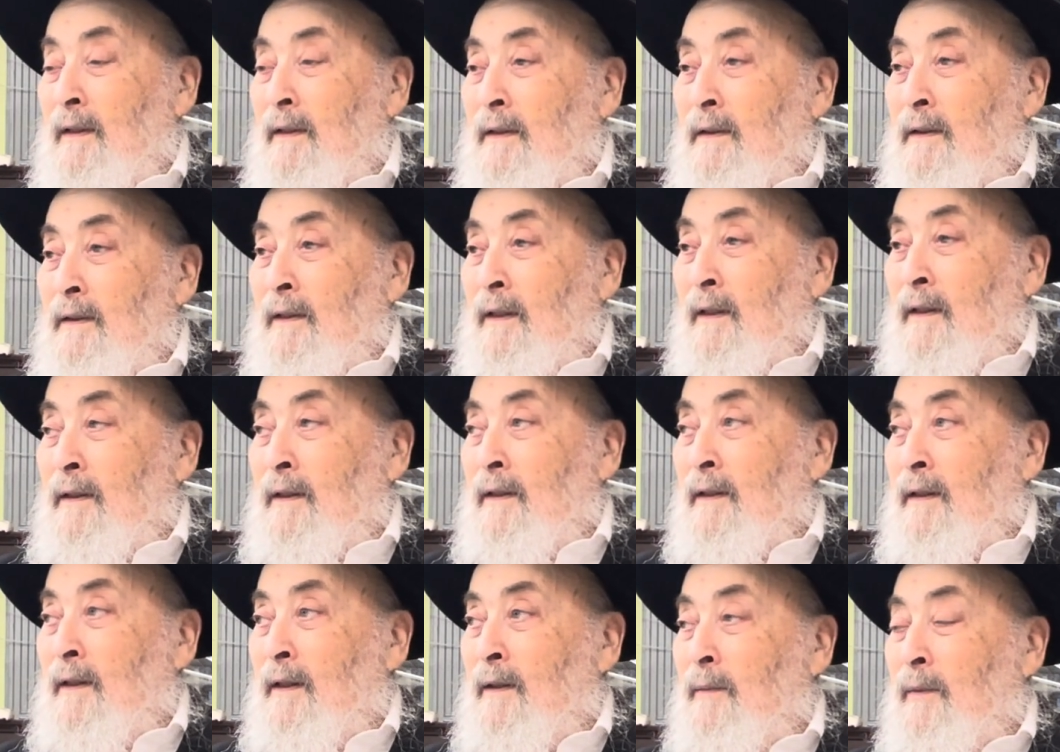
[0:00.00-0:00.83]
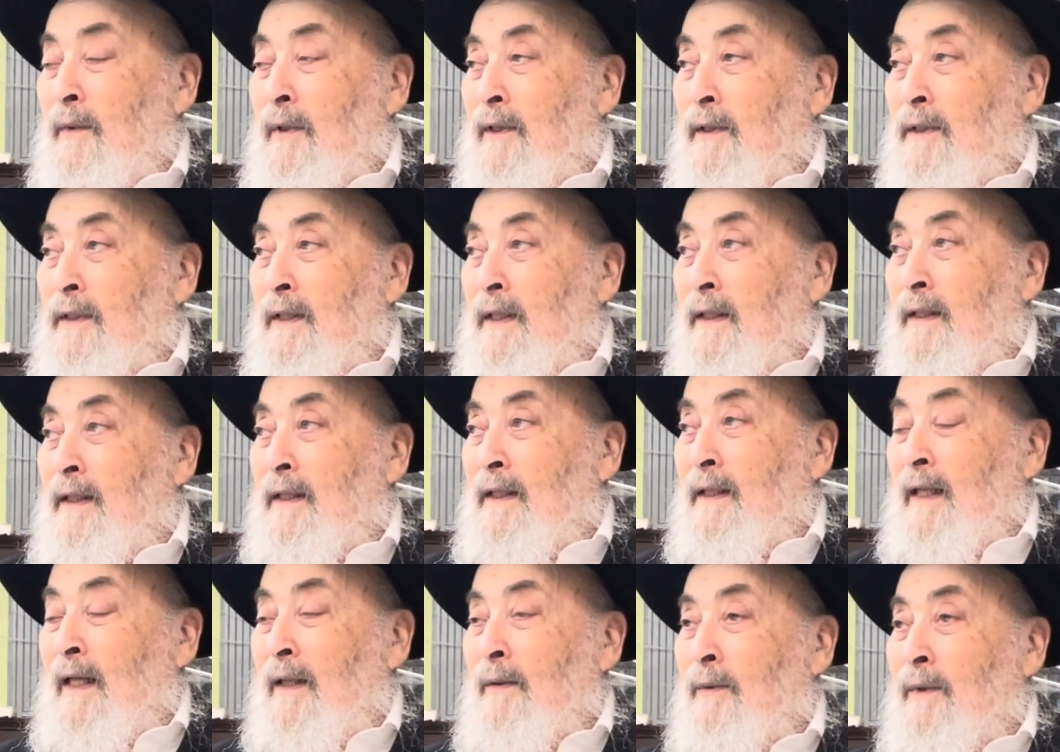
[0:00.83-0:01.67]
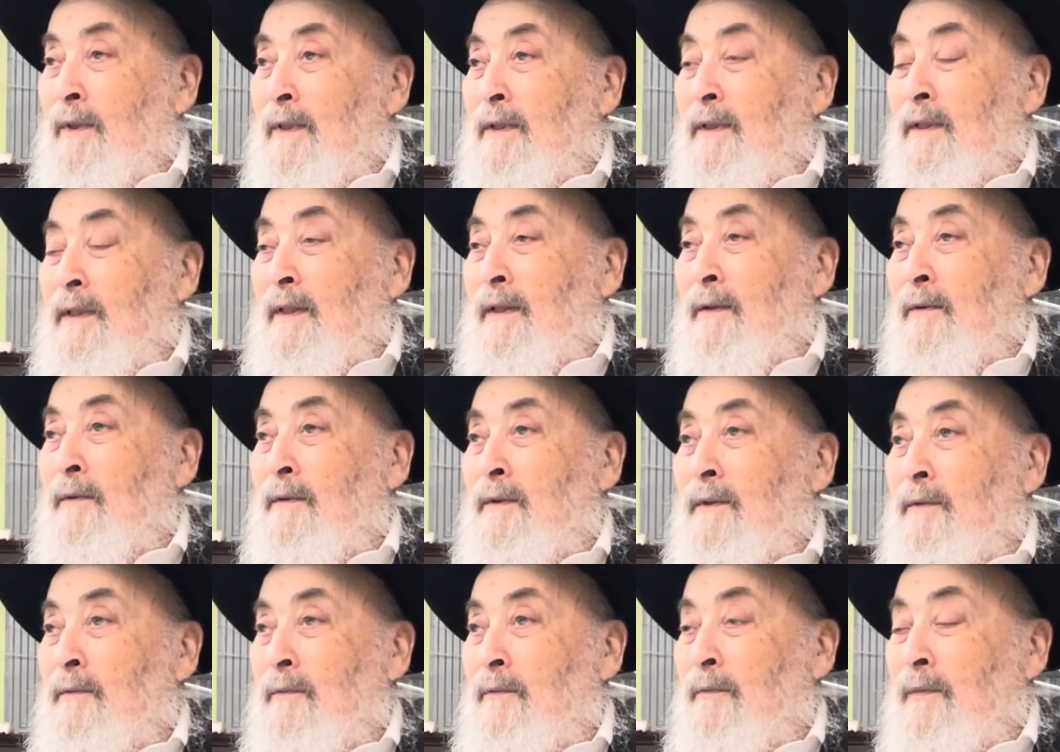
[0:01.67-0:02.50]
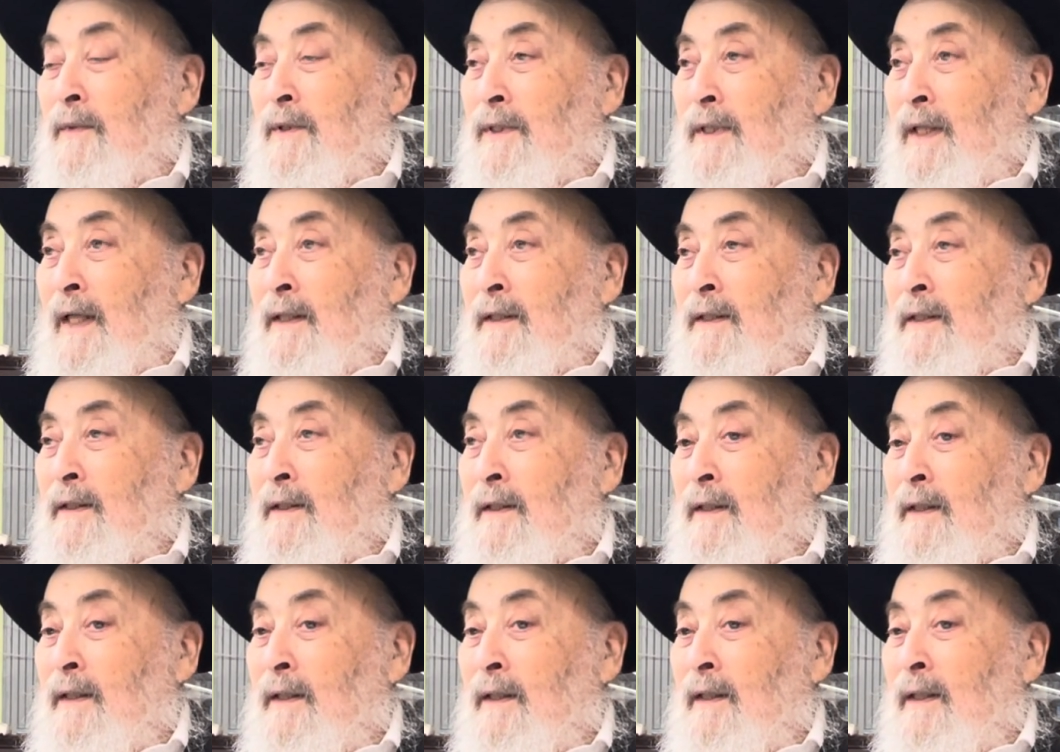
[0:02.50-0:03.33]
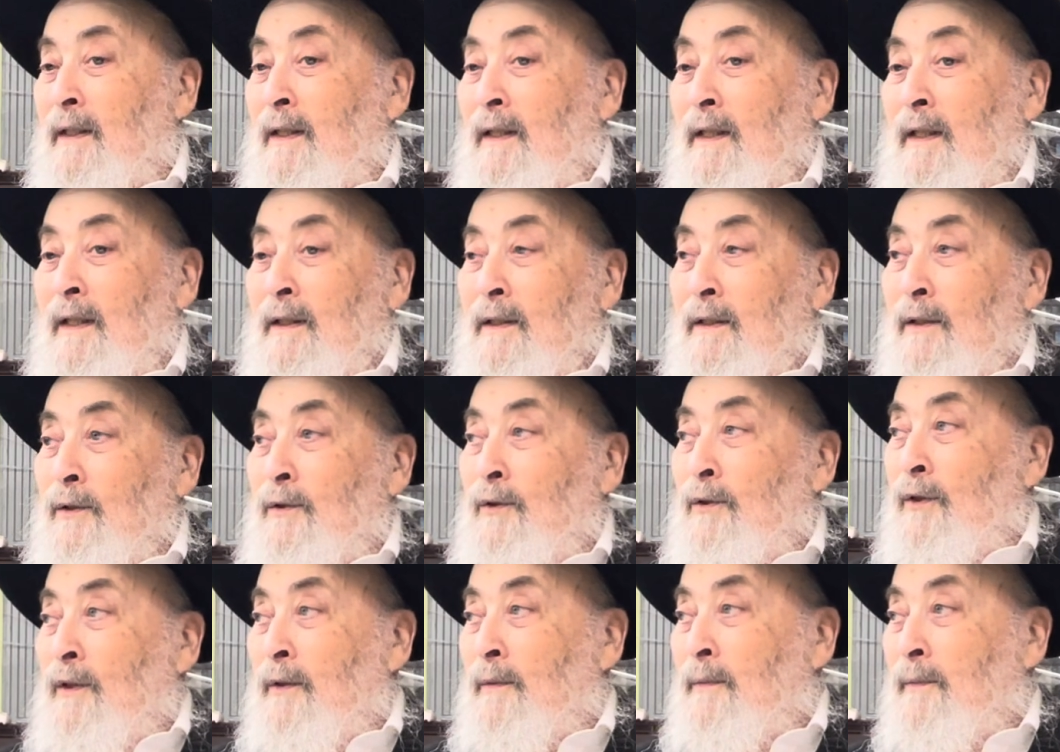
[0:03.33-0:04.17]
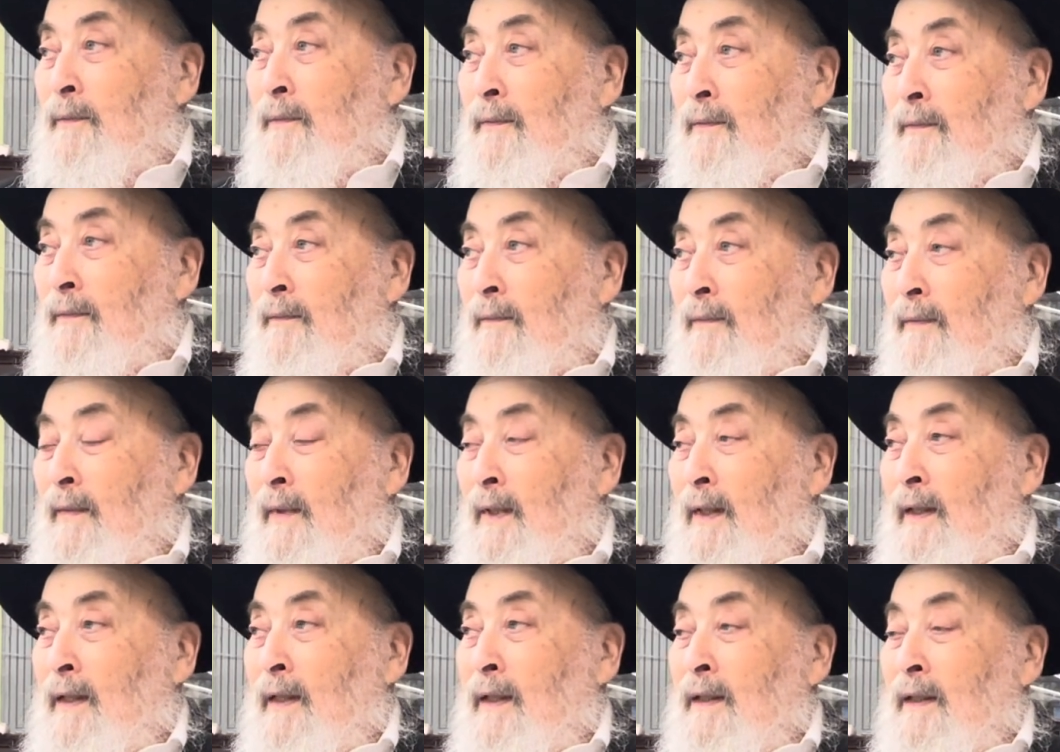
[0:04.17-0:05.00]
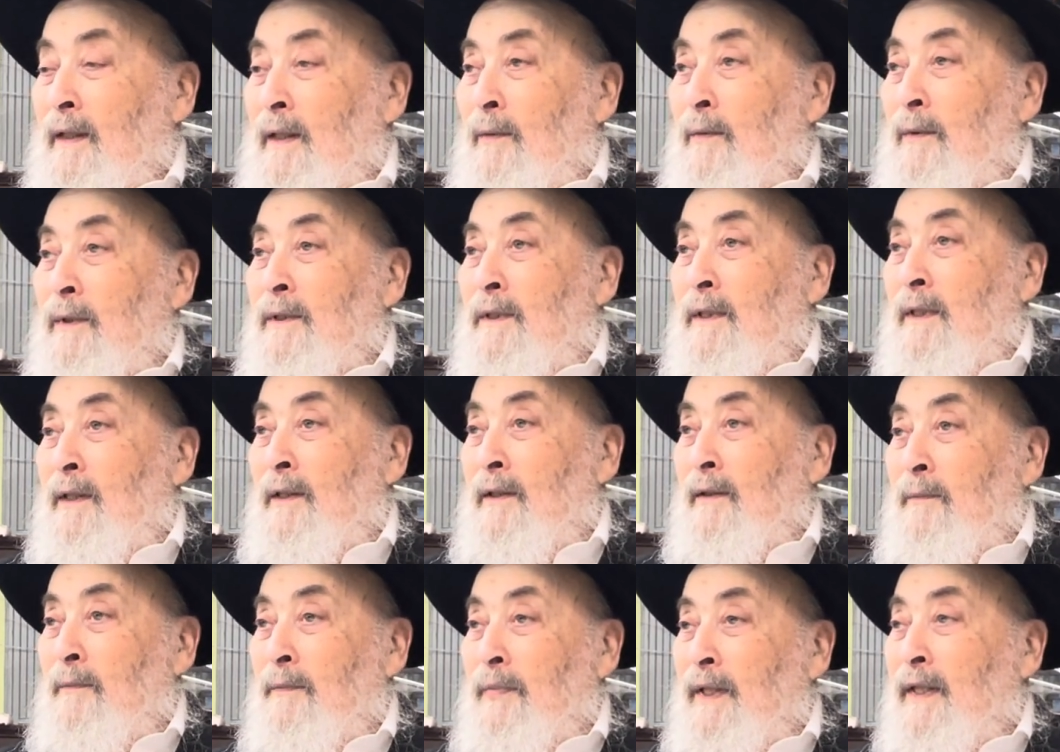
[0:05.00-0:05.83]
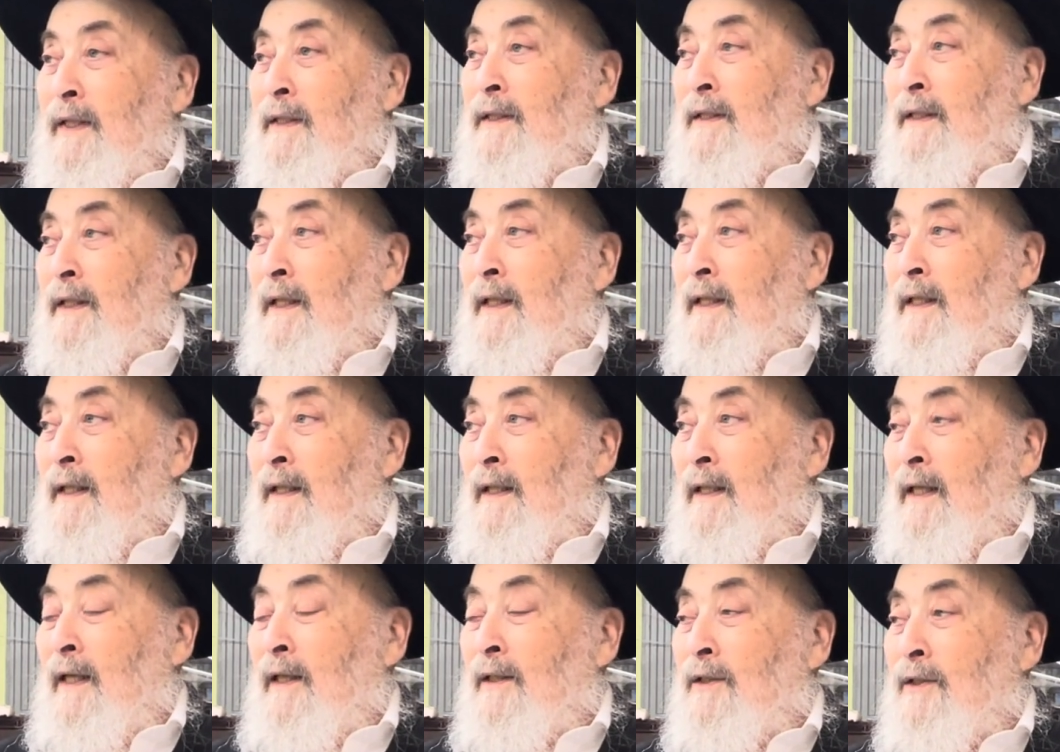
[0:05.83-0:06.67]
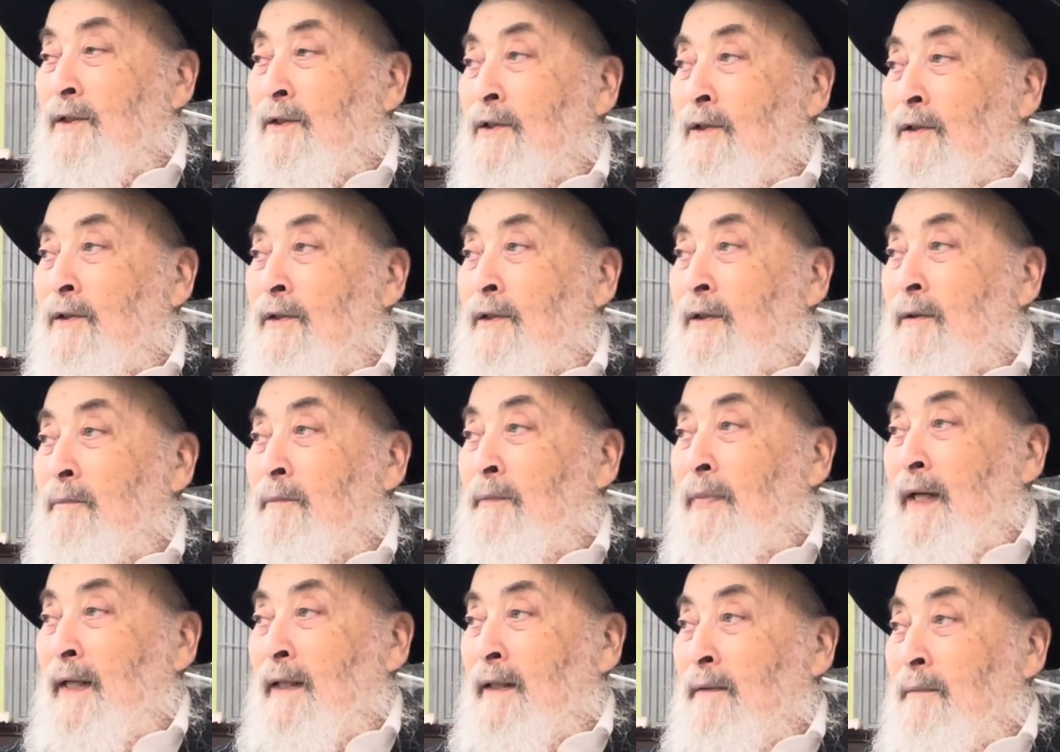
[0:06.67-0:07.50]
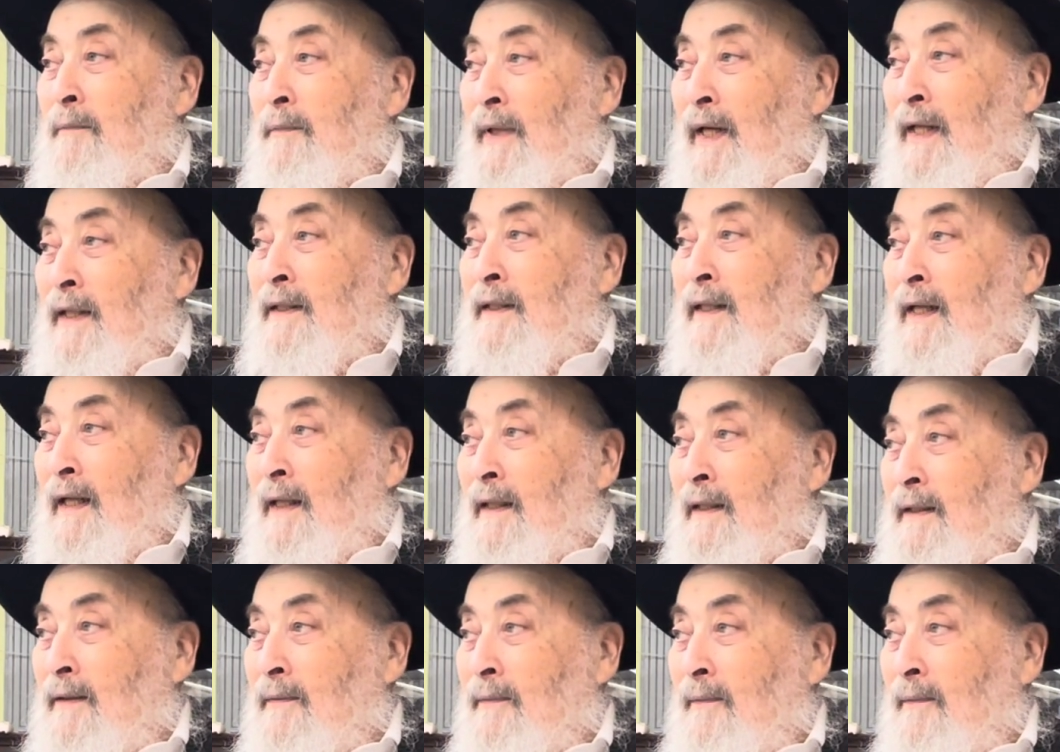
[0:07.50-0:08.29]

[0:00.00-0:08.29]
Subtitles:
the Gemara said that there was B'shas the Churban, there was a big city in Eretz Yisrael called Beitar,